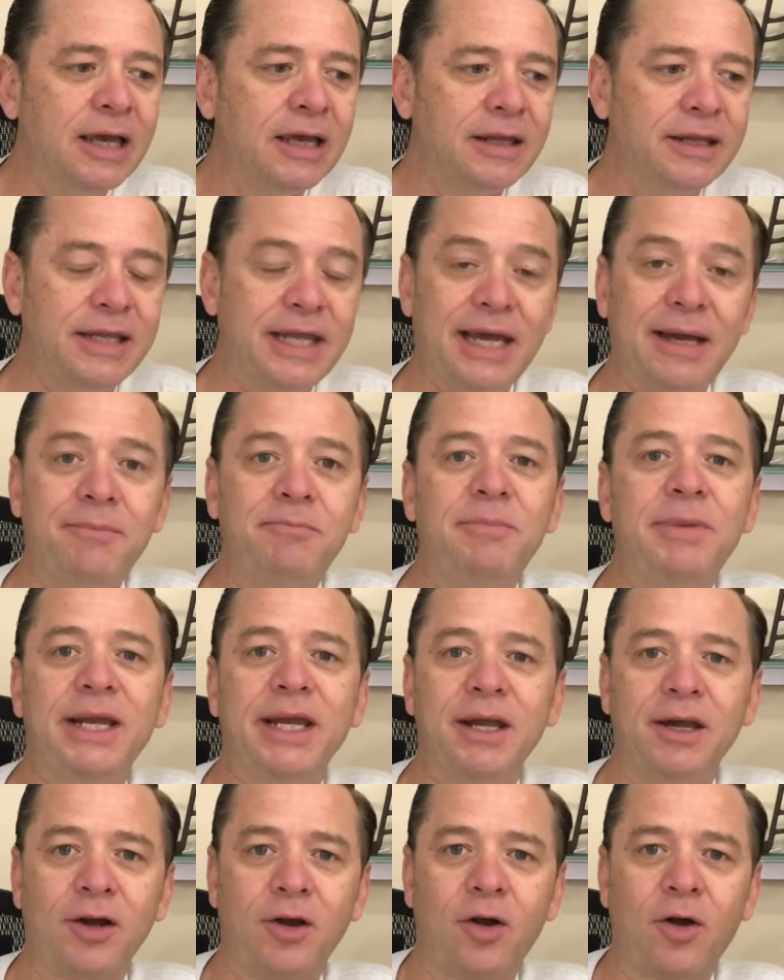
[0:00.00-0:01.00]
them
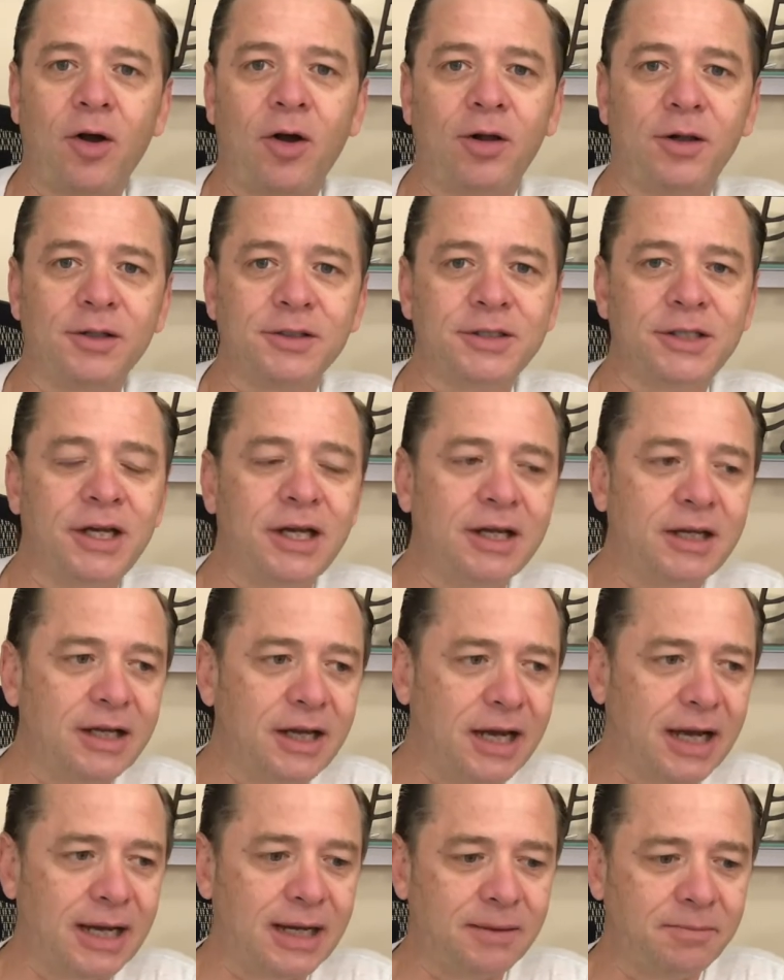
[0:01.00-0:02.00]
being called
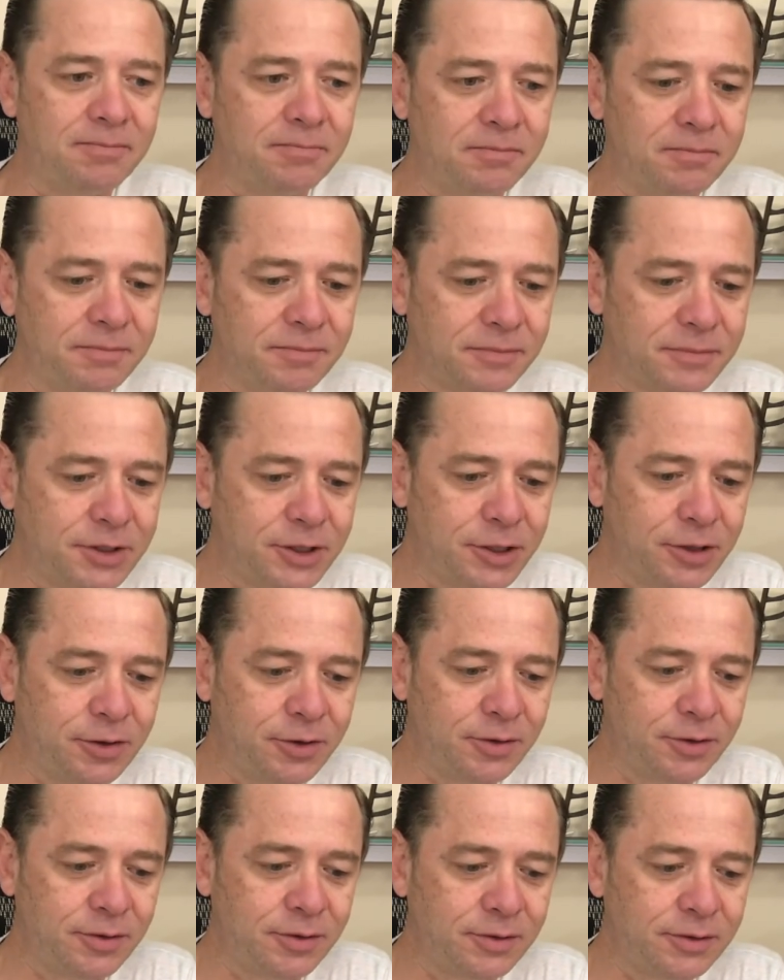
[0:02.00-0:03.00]

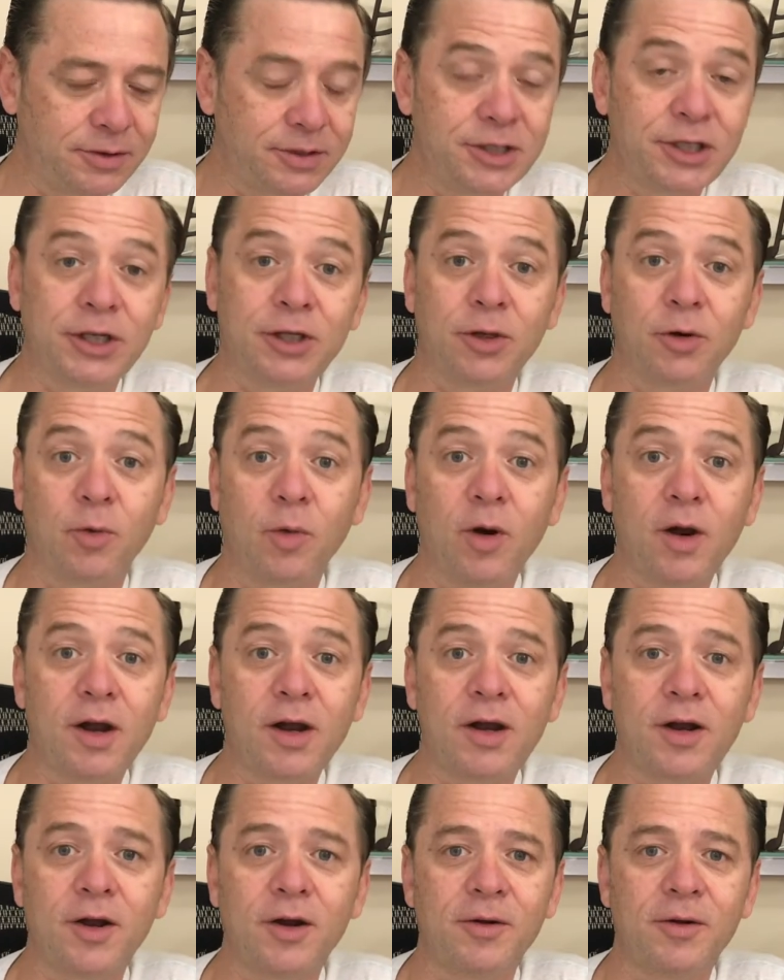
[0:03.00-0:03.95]
to the work,